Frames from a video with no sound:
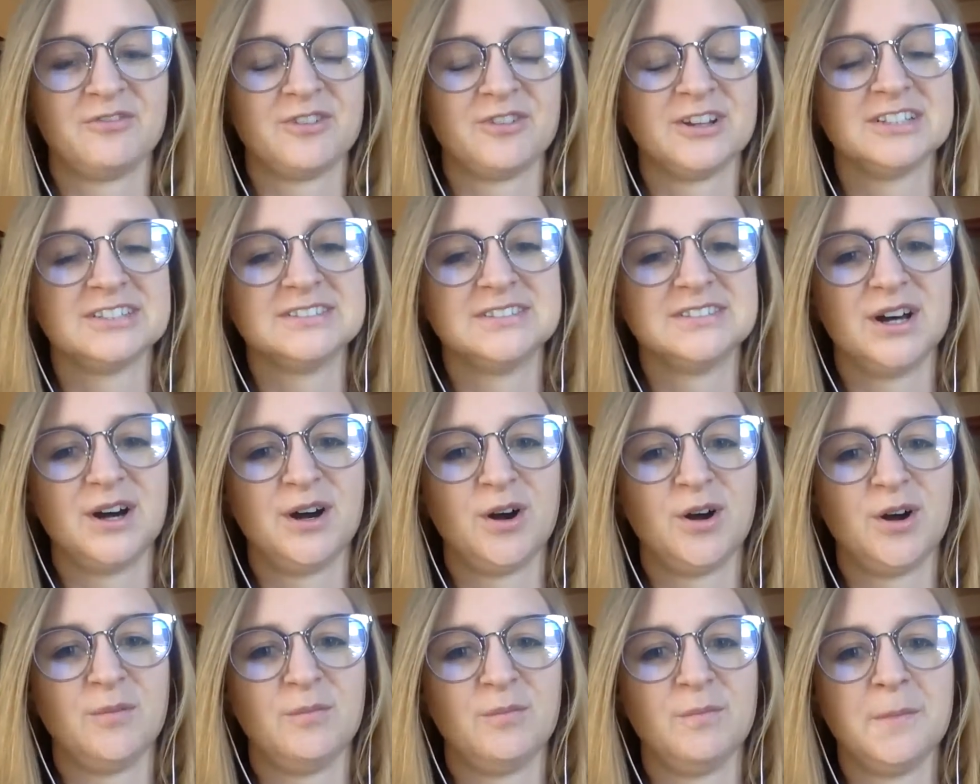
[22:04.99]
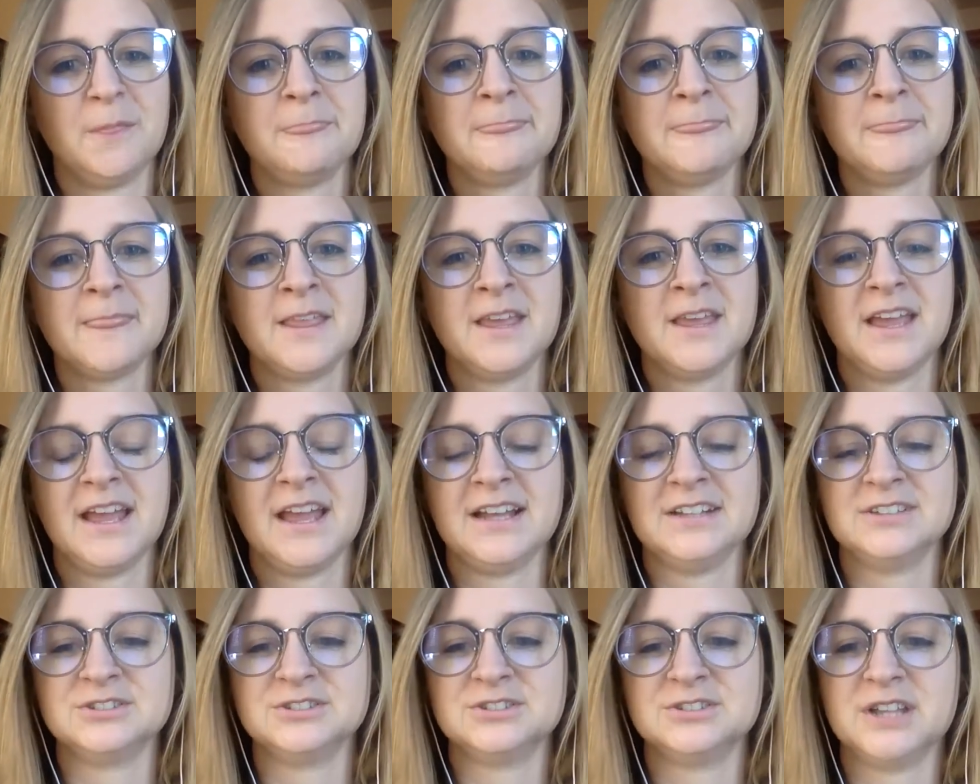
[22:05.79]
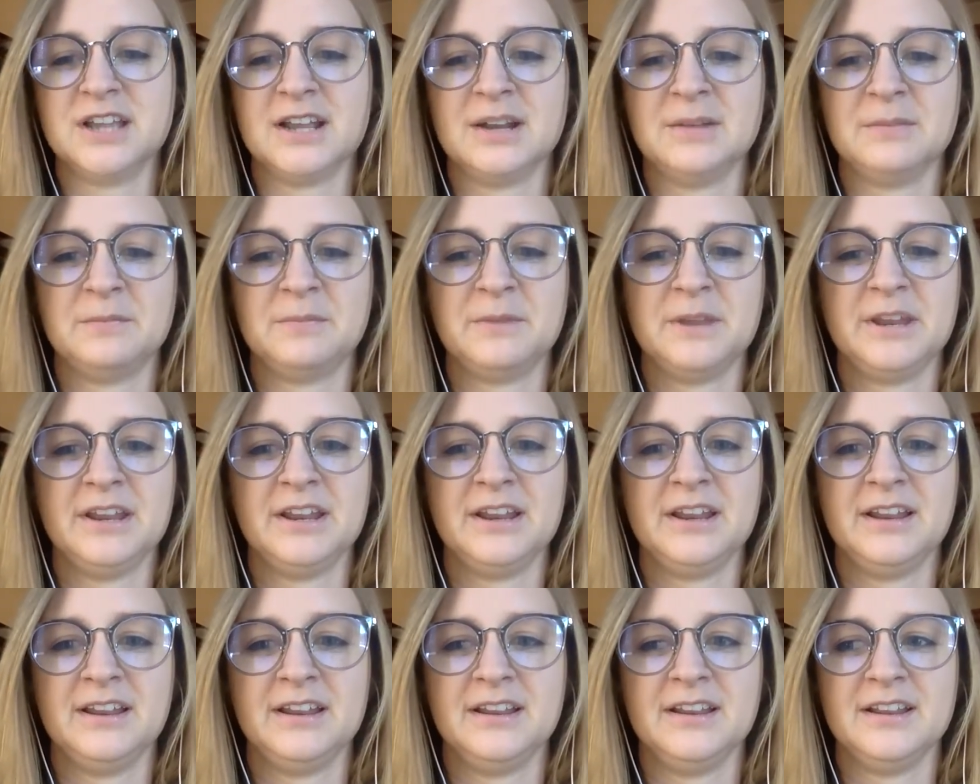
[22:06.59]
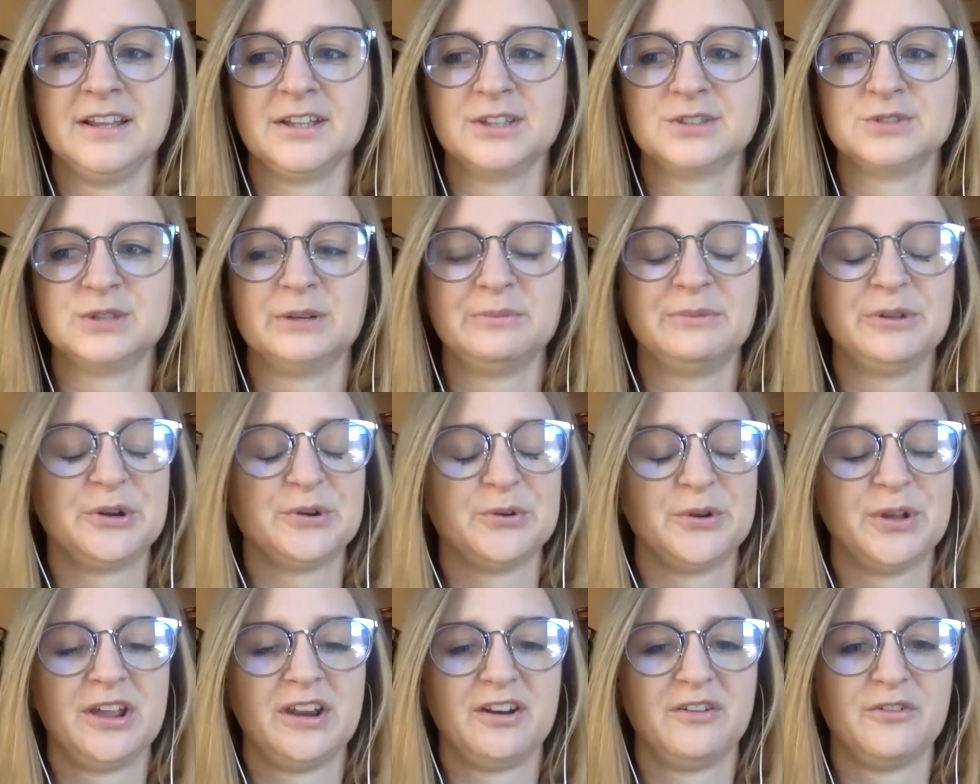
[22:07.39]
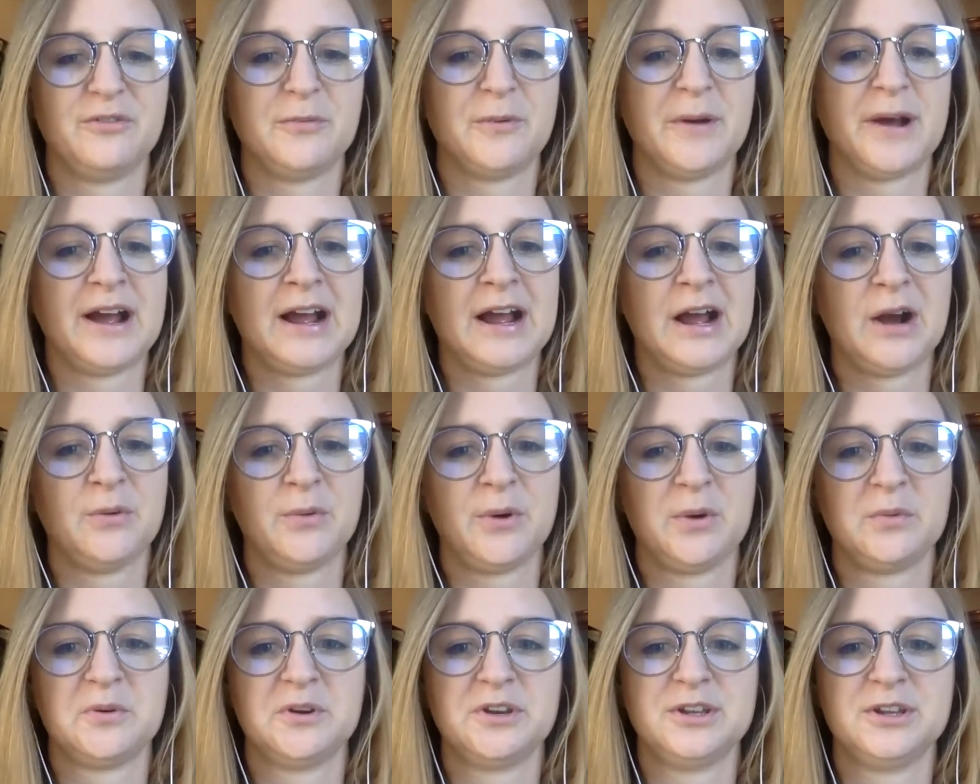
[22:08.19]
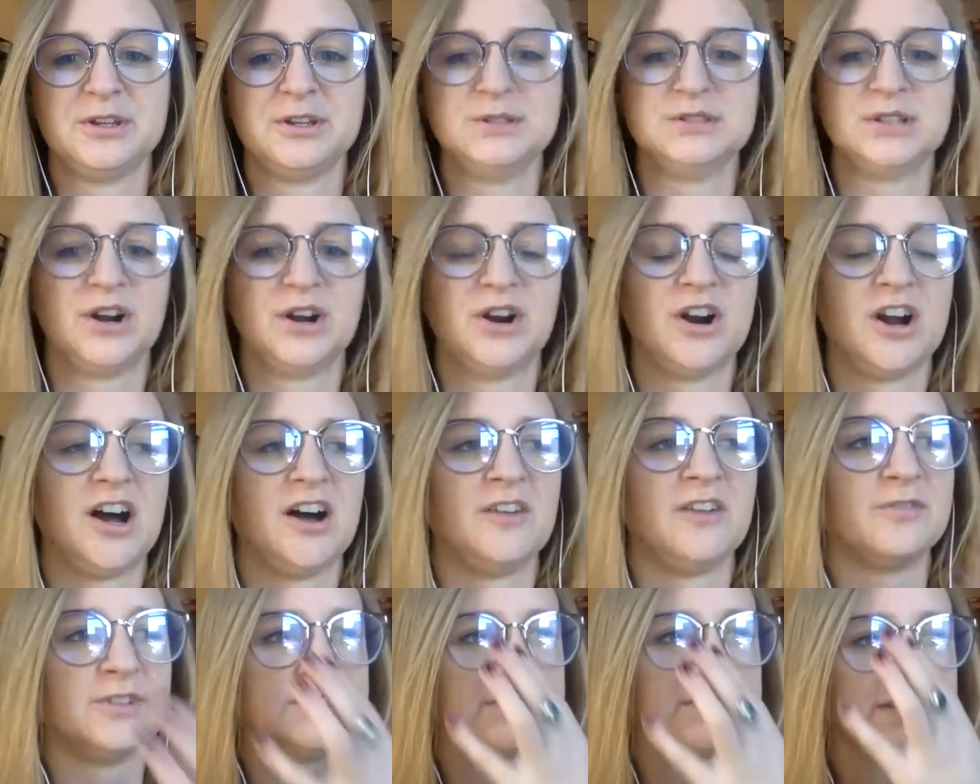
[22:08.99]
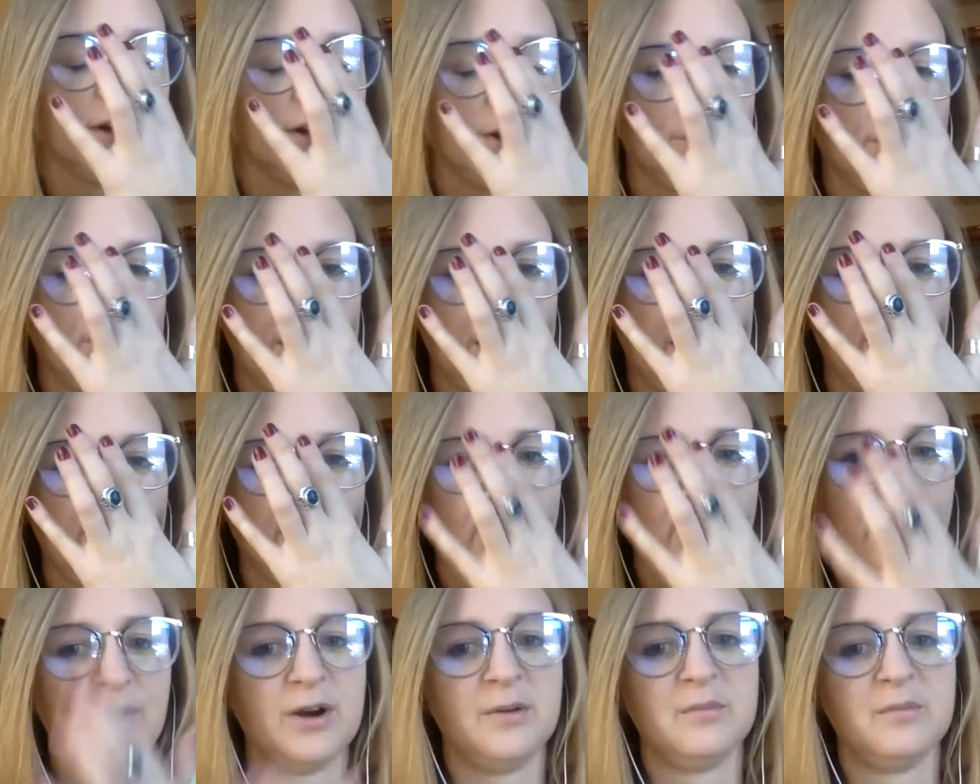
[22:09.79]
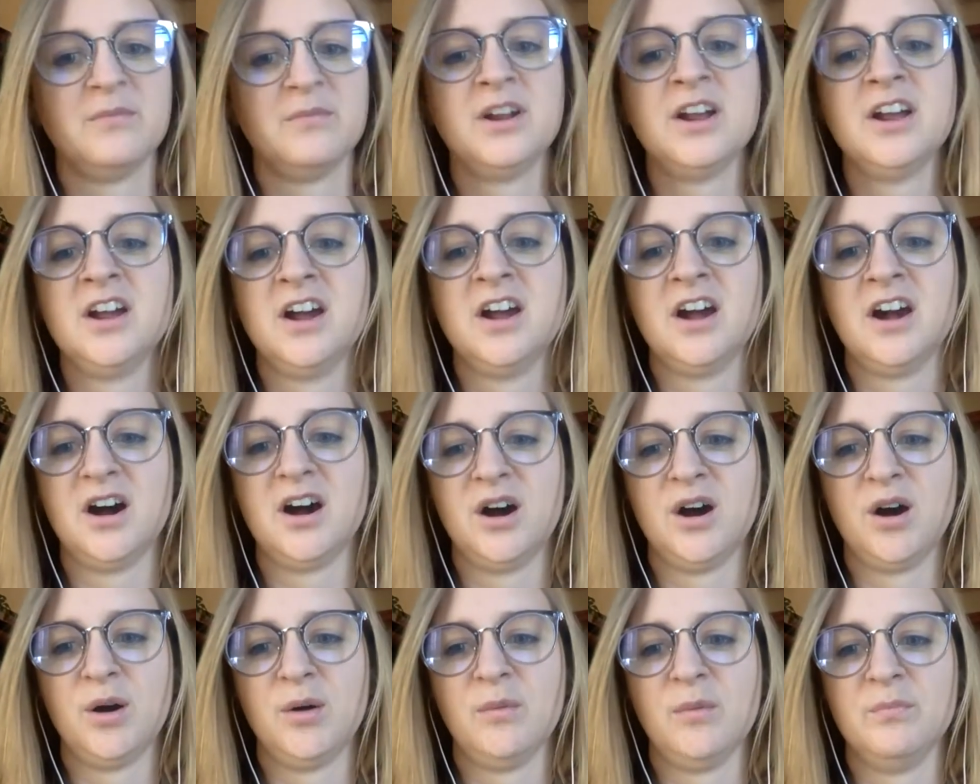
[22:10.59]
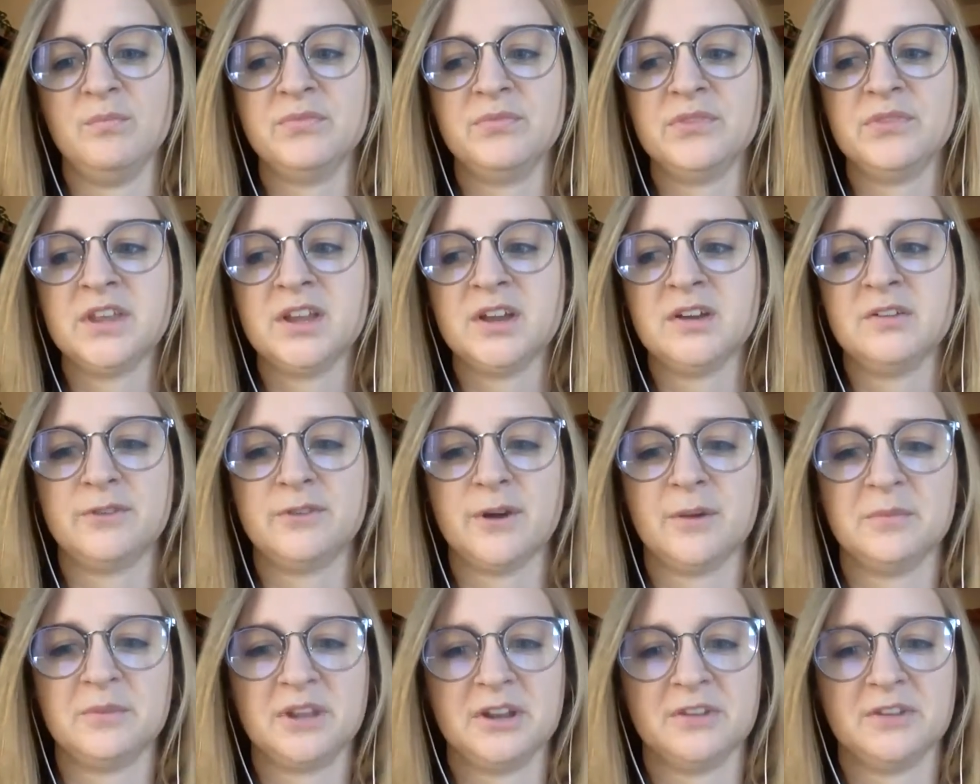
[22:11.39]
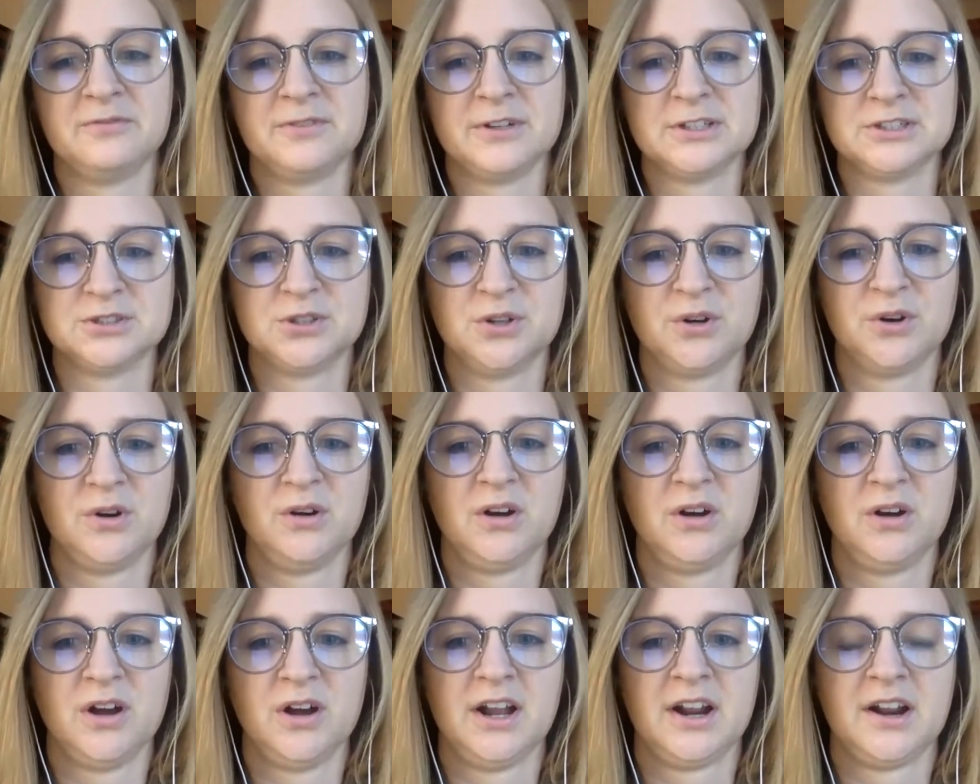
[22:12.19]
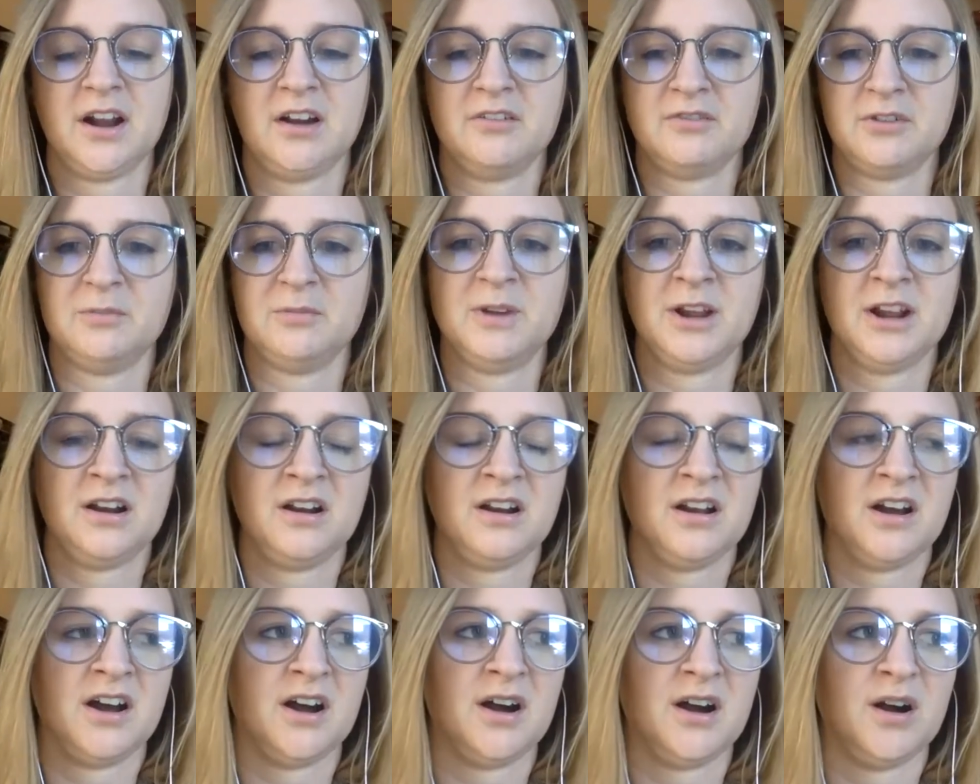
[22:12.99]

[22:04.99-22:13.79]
Senate office and be extremely creative about how we were using our office and our platform from the official government